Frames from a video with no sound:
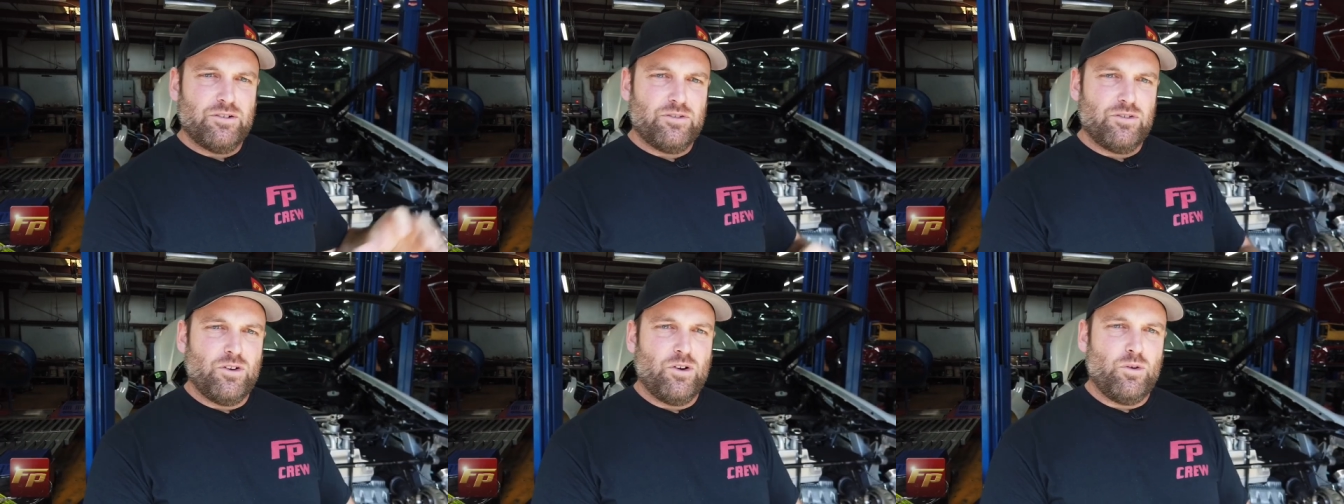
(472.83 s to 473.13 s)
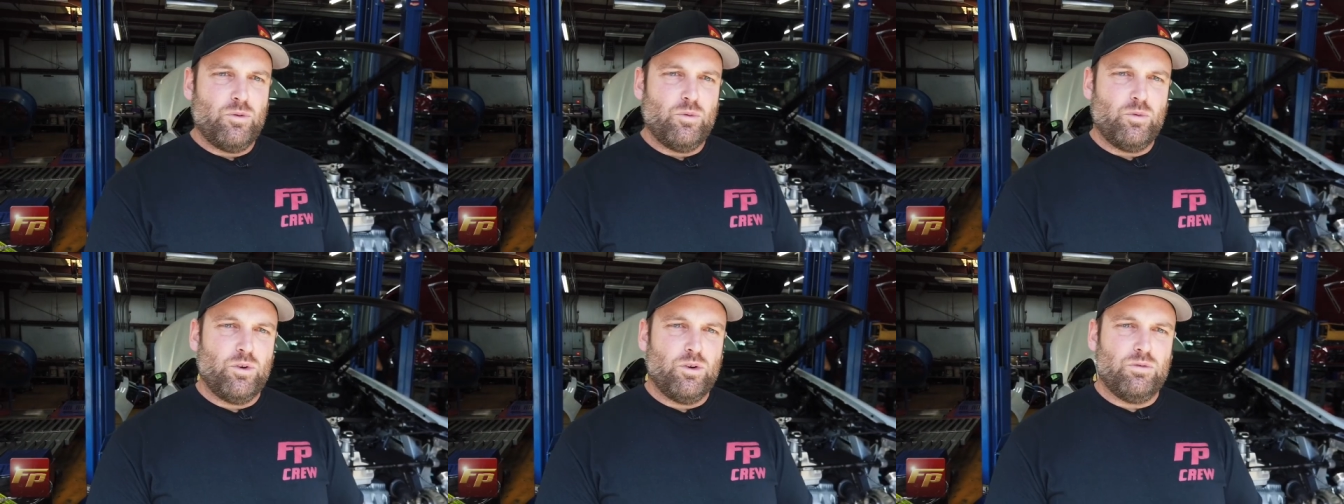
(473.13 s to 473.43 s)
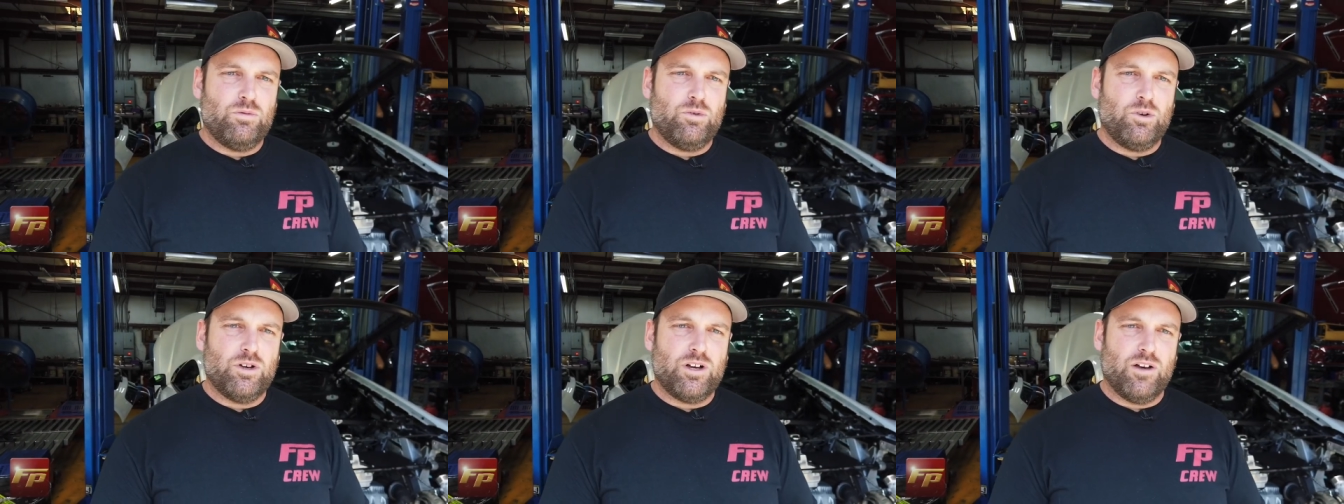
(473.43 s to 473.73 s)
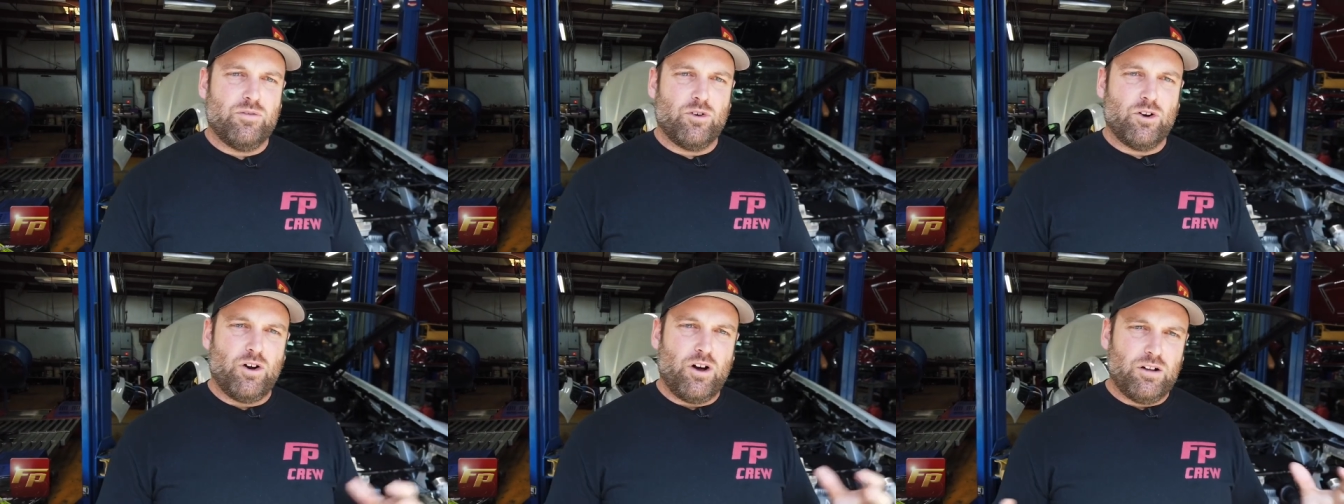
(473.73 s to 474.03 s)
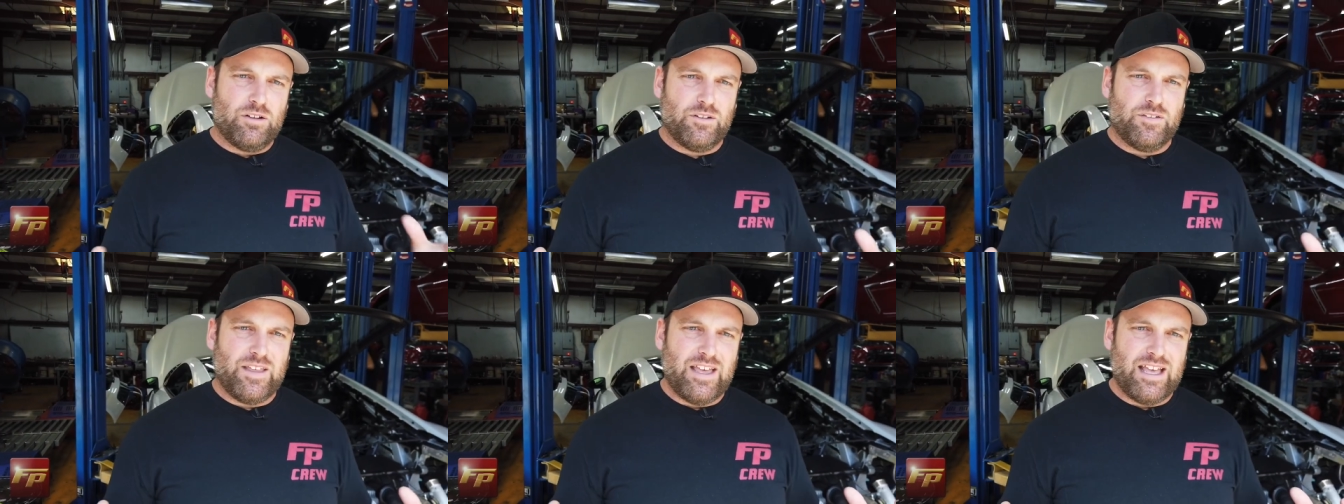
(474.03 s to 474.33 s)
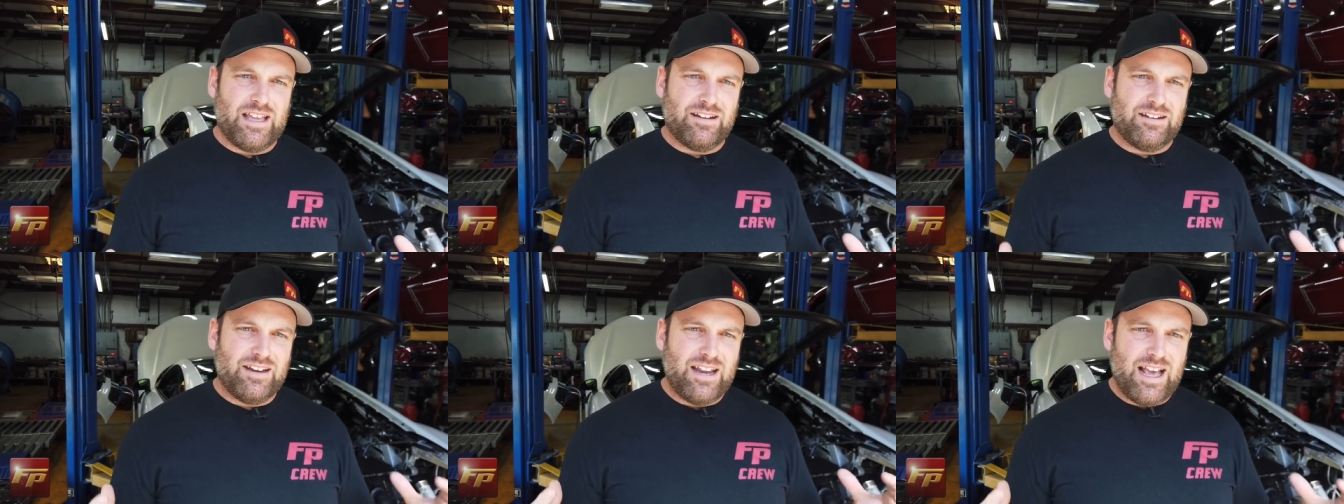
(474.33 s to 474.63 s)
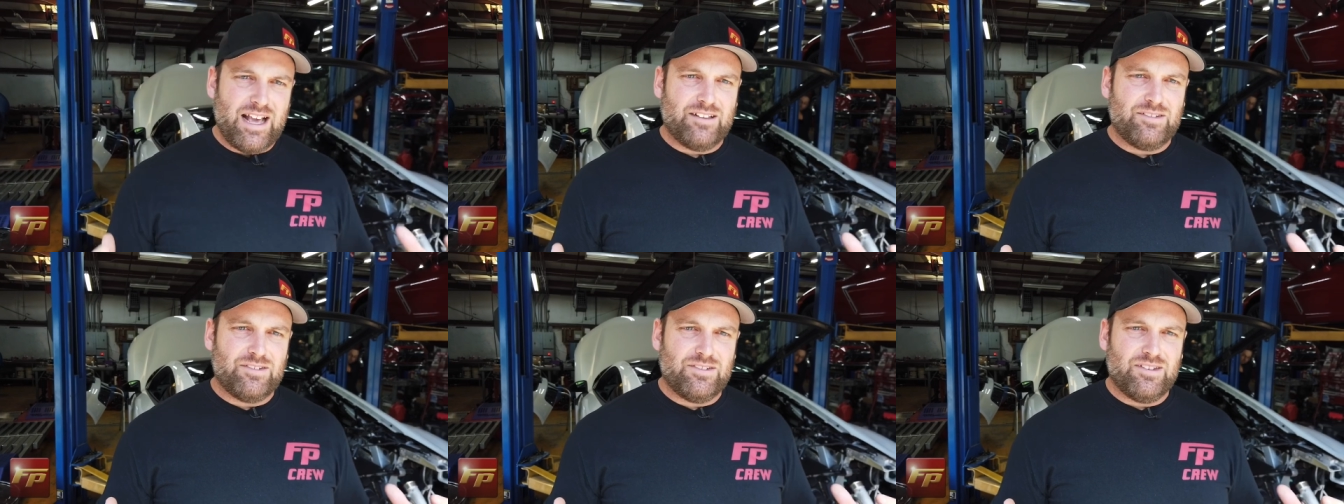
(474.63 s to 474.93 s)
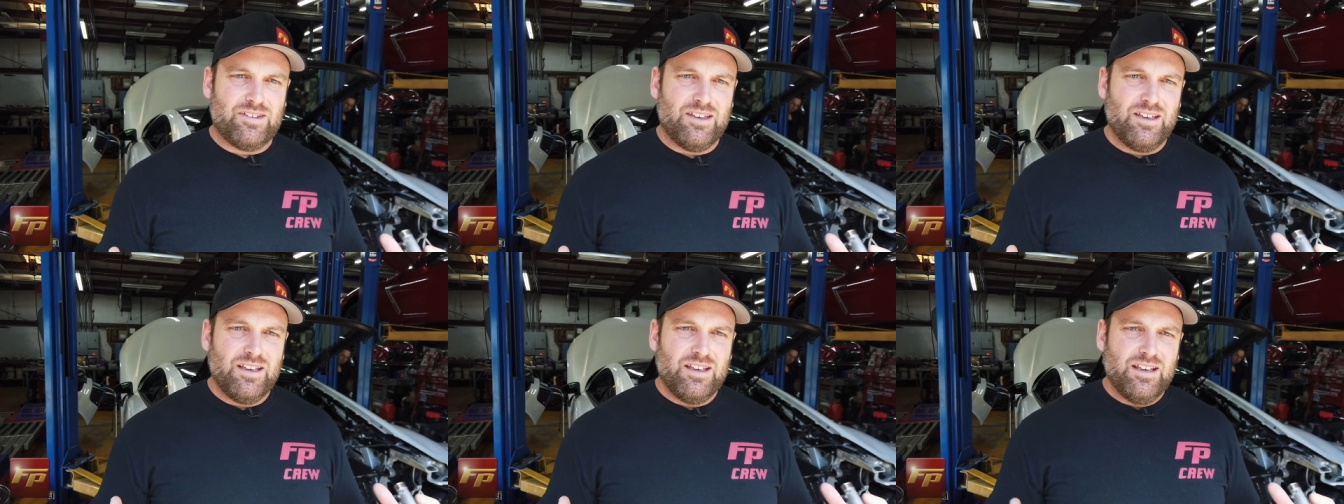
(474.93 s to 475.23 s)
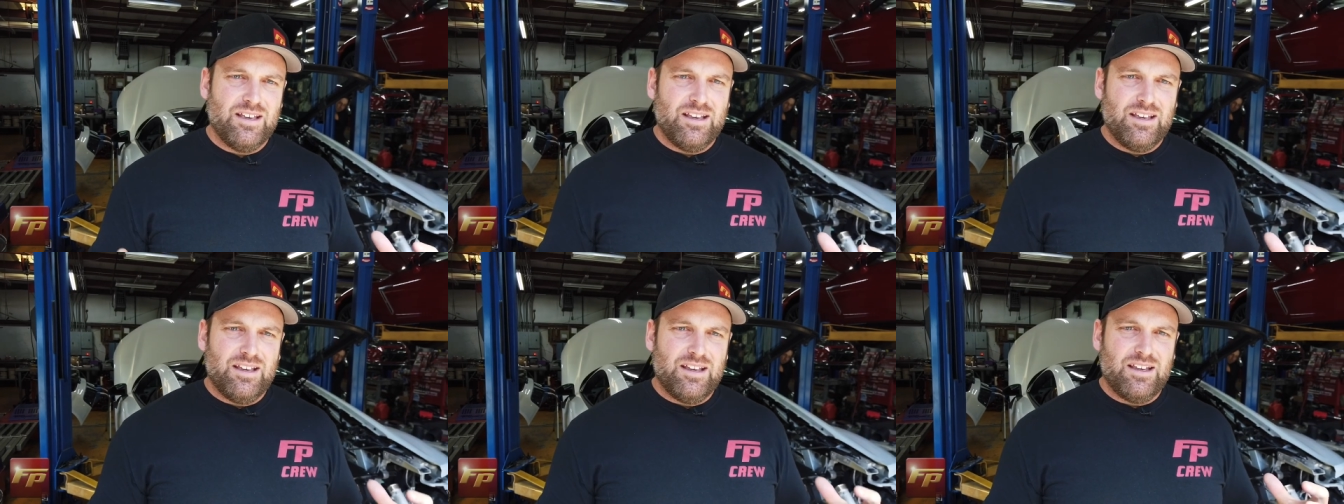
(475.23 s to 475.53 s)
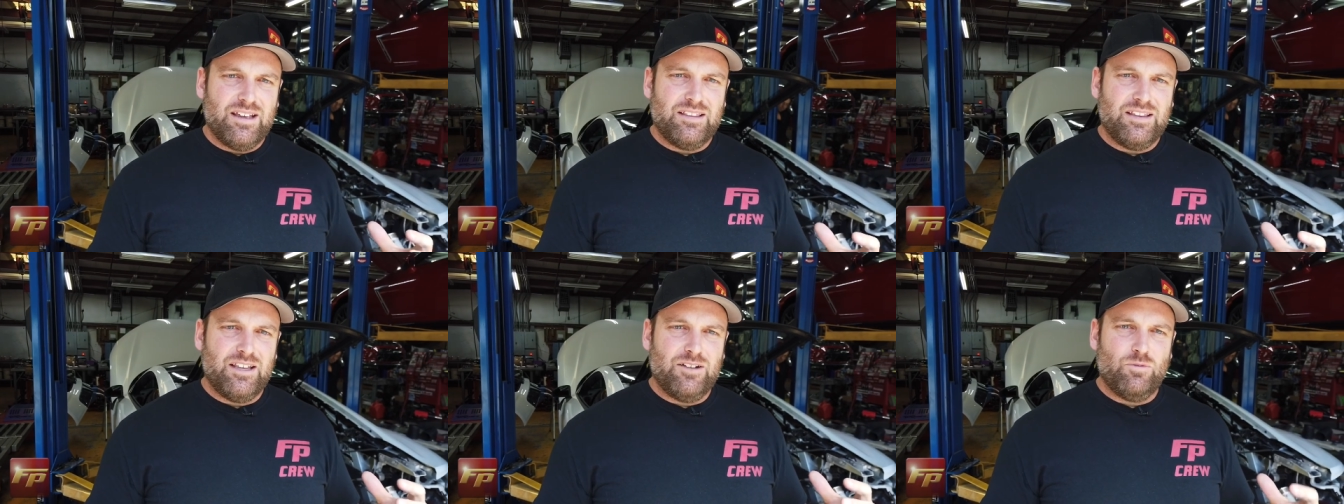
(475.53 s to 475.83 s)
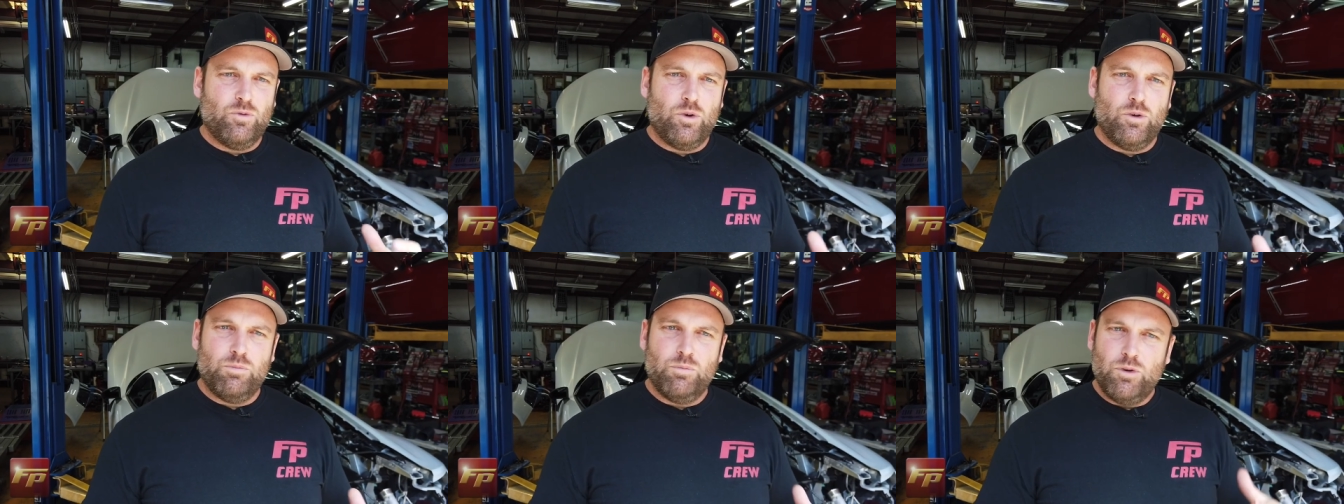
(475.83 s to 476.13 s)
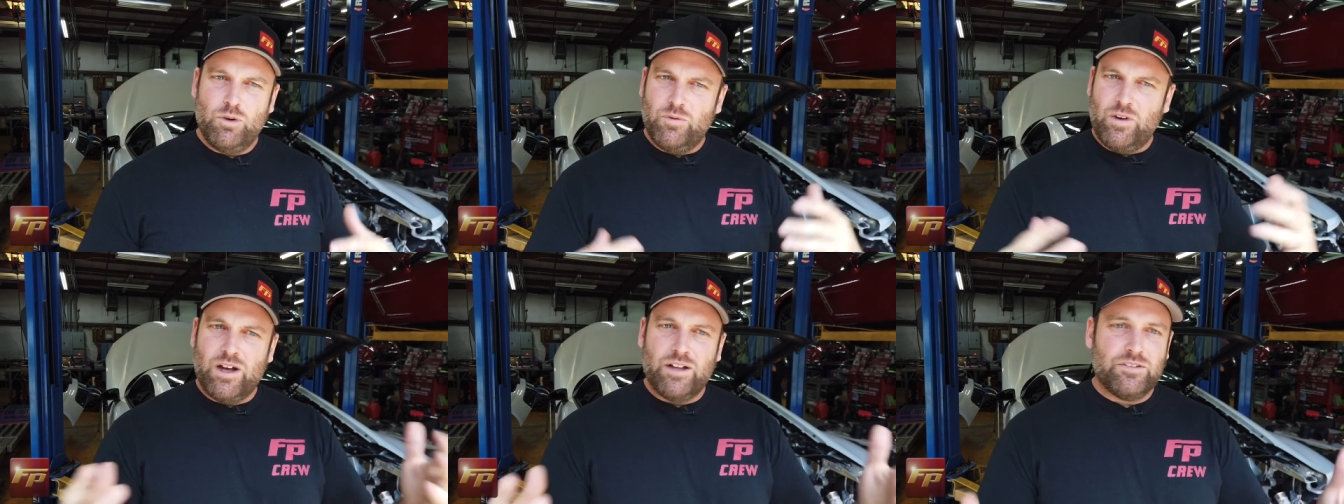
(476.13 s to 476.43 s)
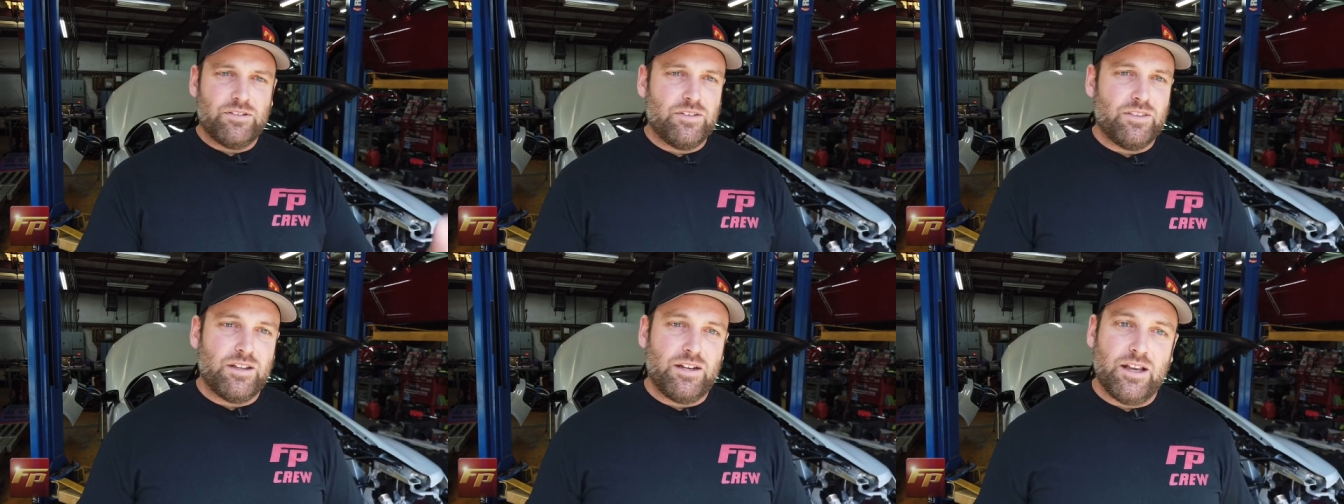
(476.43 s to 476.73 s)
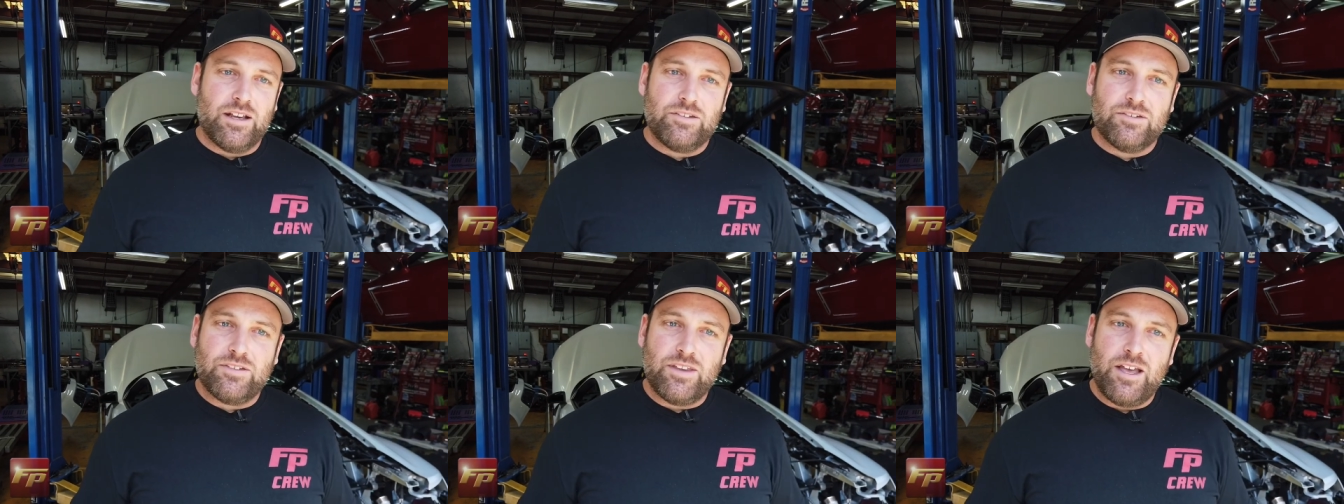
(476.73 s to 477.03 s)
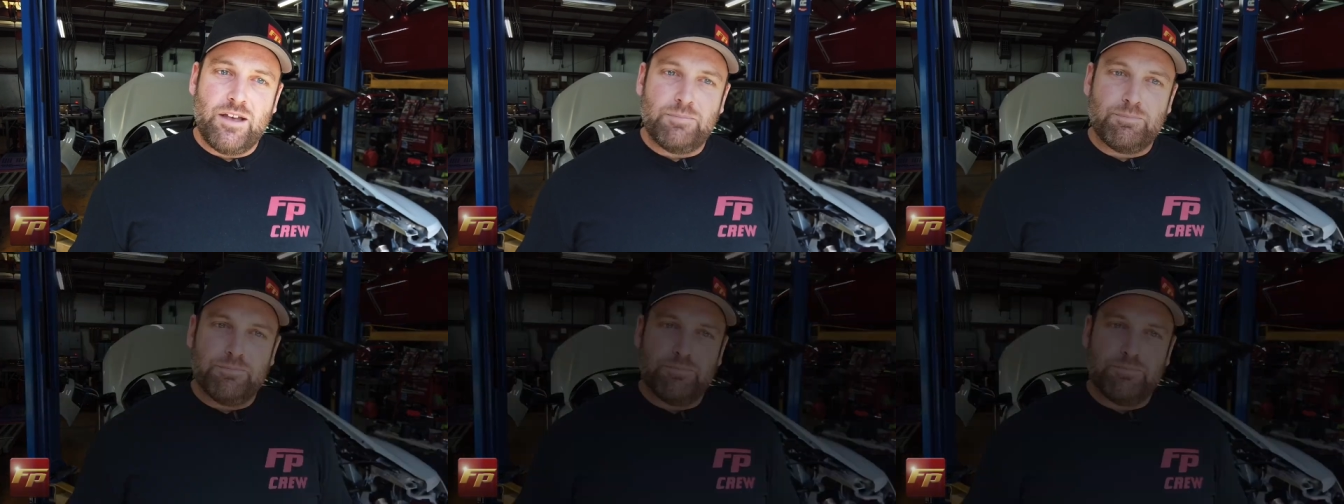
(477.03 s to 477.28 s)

So we'll, we'll cover all of that next, and then we'll move on to the next step.